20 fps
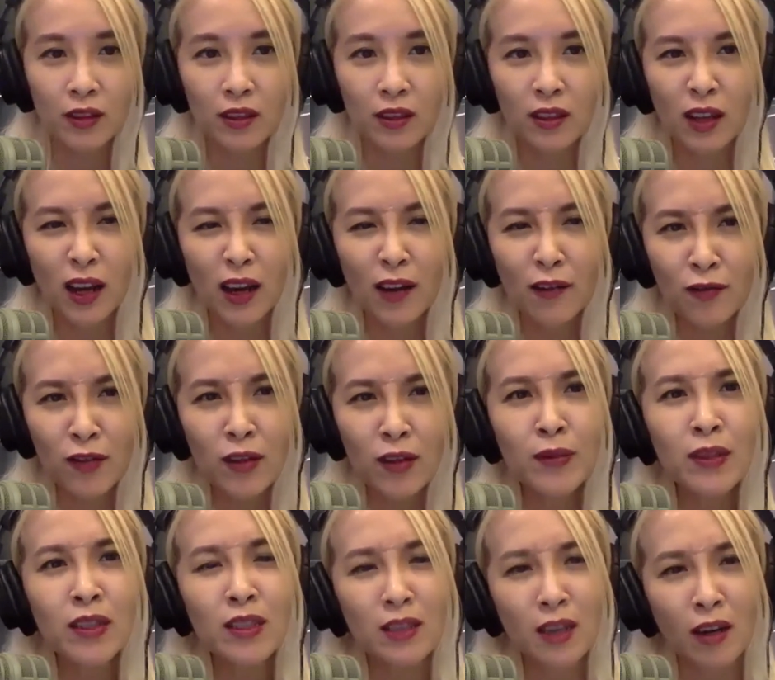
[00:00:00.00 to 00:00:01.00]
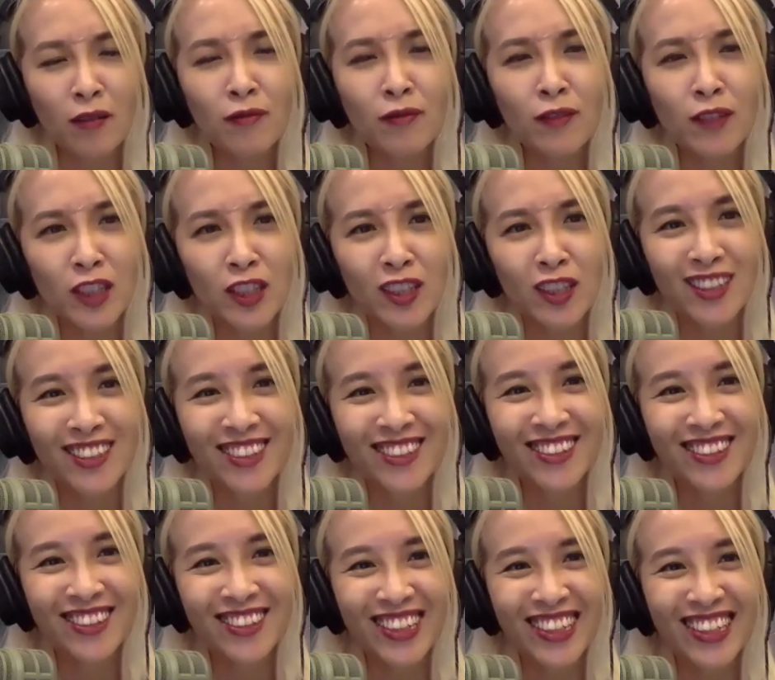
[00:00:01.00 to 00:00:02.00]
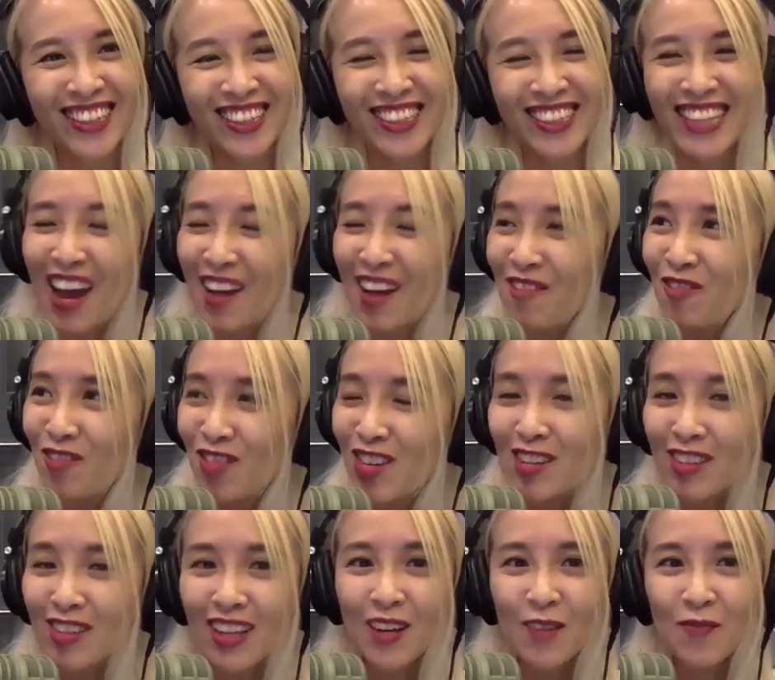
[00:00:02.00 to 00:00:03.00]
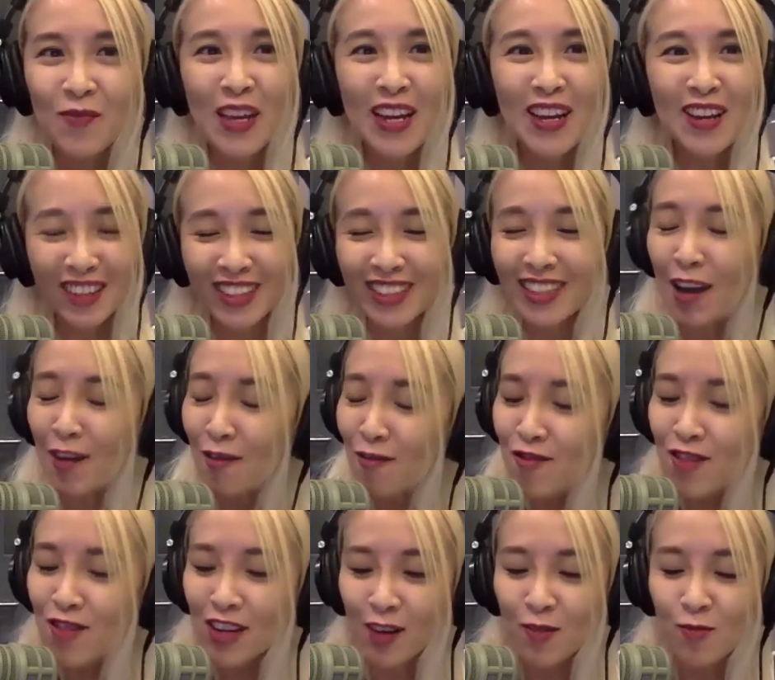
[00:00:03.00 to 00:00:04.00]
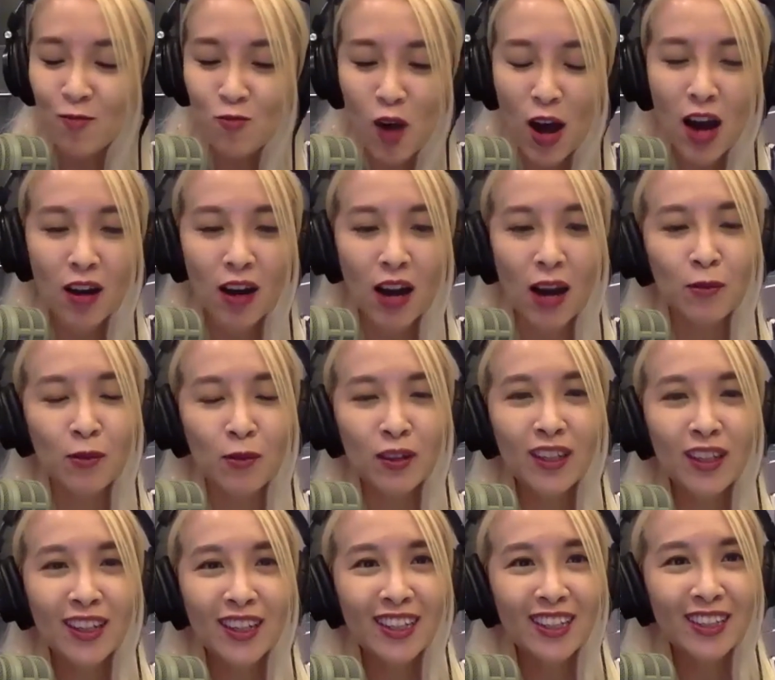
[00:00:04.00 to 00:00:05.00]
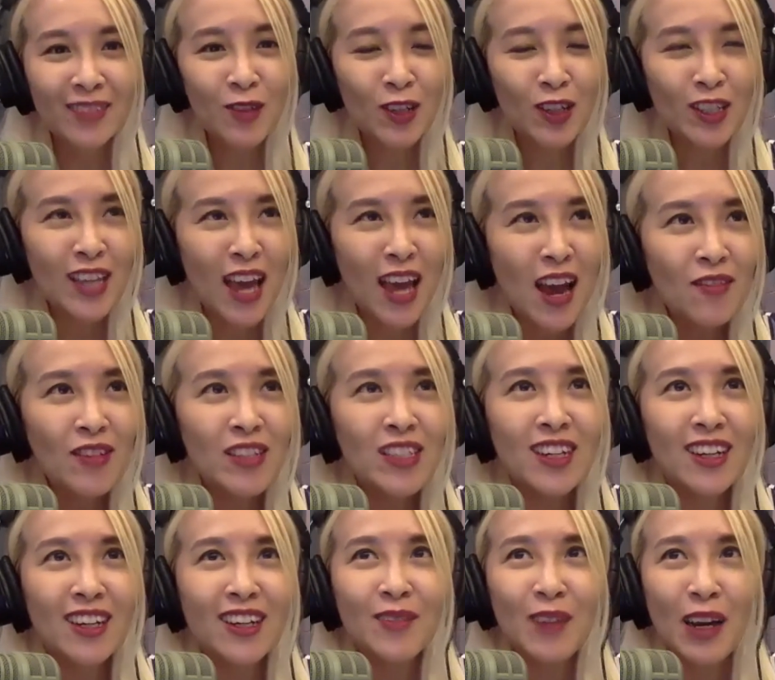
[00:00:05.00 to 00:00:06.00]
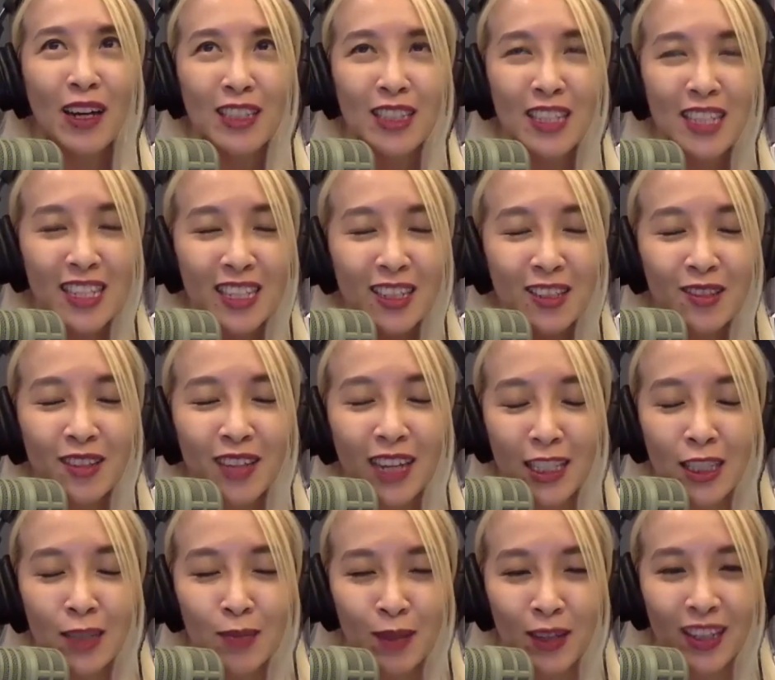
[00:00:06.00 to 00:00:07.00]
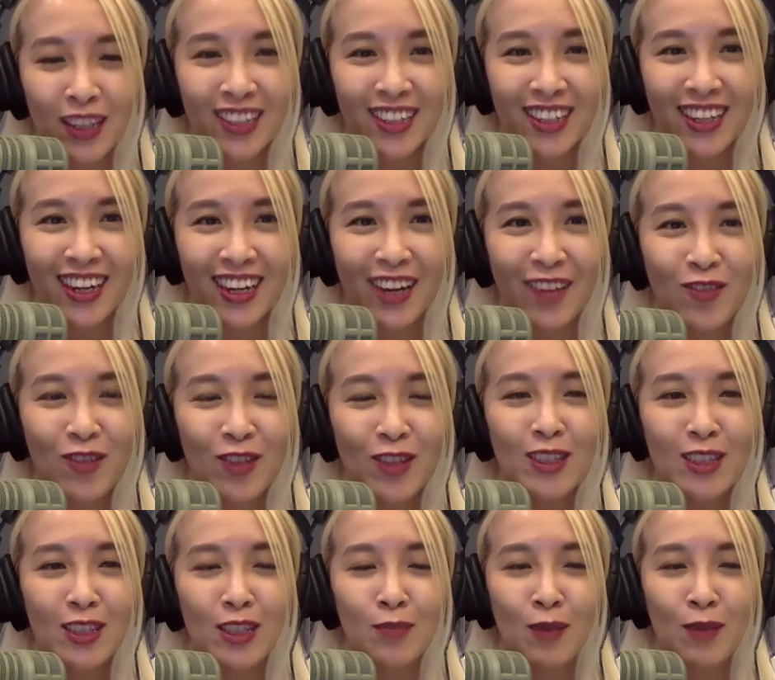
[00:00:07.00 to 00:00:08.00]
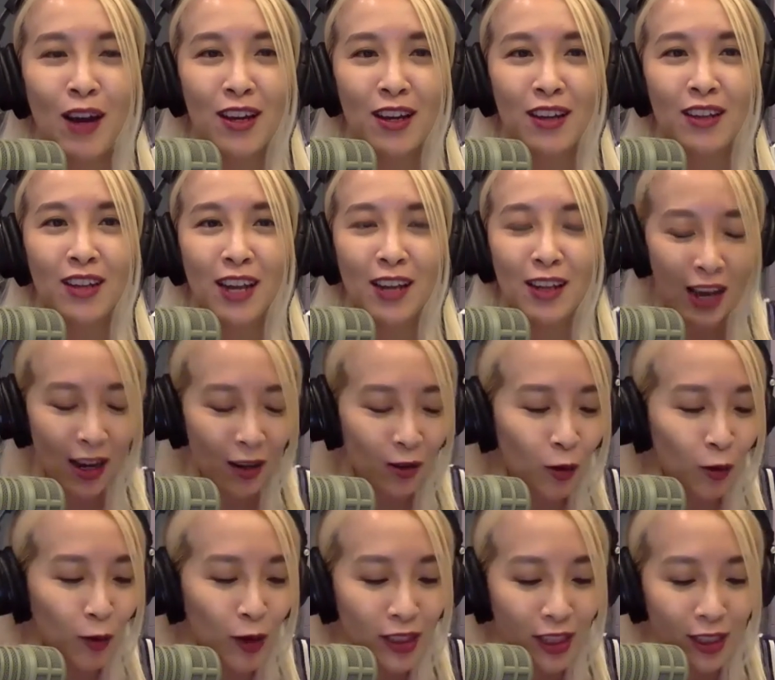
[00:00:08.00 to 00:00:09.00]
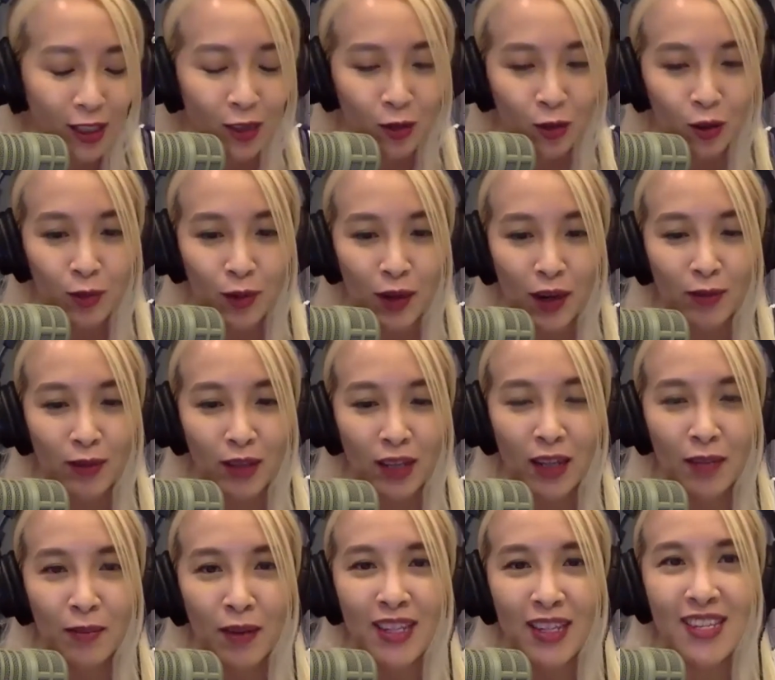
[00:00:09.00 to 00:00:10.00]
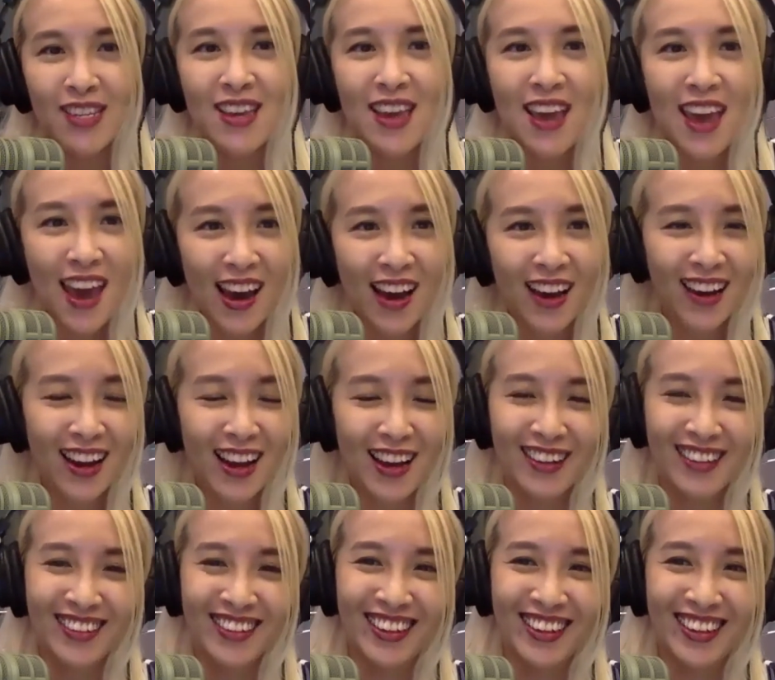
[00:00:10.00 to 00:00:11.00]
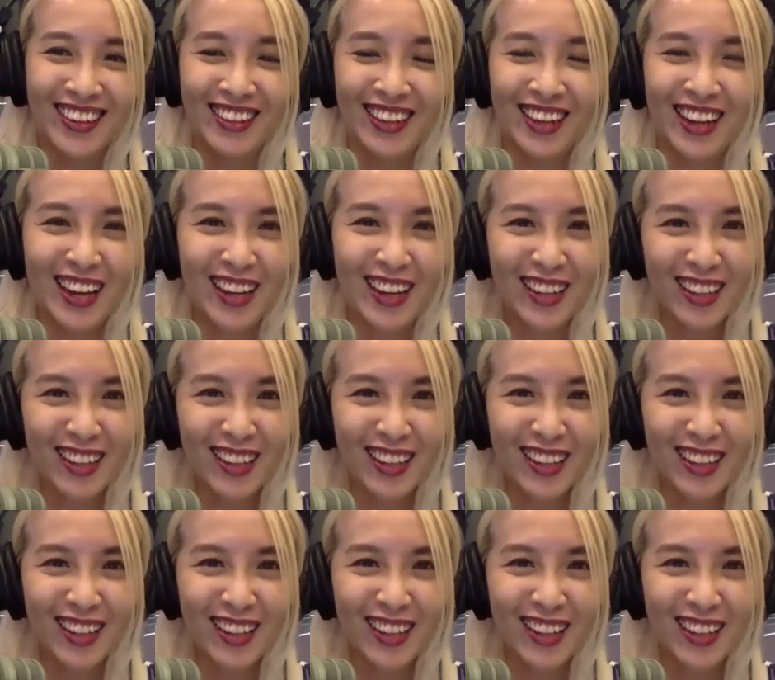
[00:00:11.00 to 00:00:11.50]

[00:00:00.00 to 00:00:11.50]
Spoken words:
I feel a bit selfish. Because I feel like, wow, because every time I hear you guys speak, I feel inspired and I always have goosebumps. And I'm like, yeah, like